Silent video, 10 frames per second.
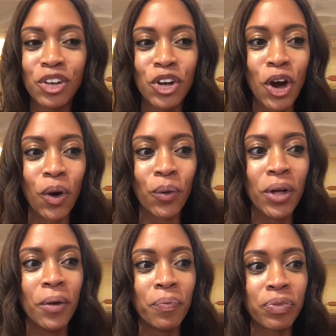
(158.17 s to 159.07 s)
You know,
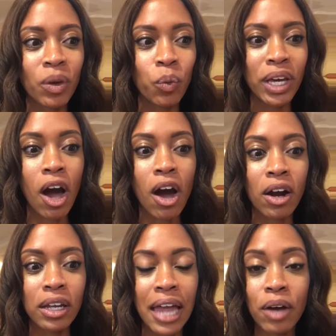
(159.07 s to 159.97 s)
we
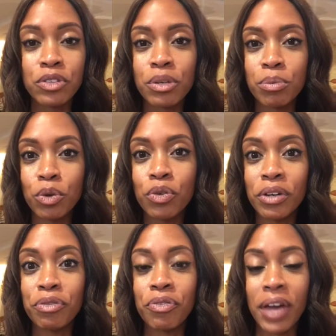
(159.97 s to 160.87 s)
are allowed to move
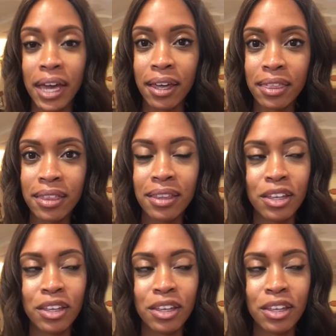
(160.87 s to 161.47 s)
in faith.